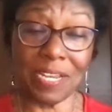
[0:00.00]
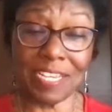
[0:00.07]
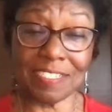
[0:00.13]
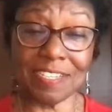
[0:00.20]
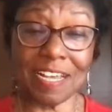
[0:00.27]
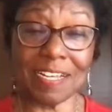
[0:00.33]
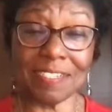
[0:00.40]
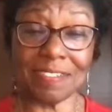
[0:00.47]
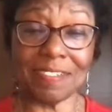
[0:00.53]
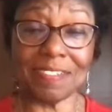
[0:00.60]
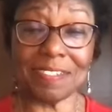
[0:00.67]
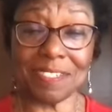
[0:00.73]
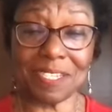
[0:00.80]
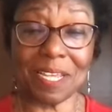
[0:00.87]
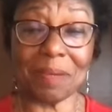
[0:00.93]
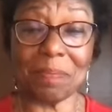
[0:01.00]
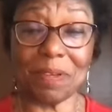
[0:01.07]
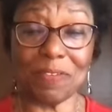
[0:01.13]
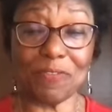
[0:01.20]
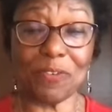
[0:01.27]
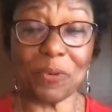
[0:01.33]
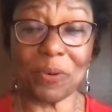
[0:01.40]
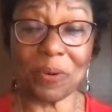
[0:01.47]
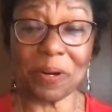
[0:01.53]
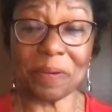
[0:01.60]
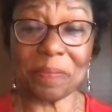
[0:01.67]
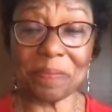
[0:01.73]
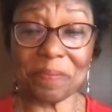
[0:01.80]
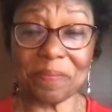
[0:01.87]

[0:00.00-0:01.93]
as I said before.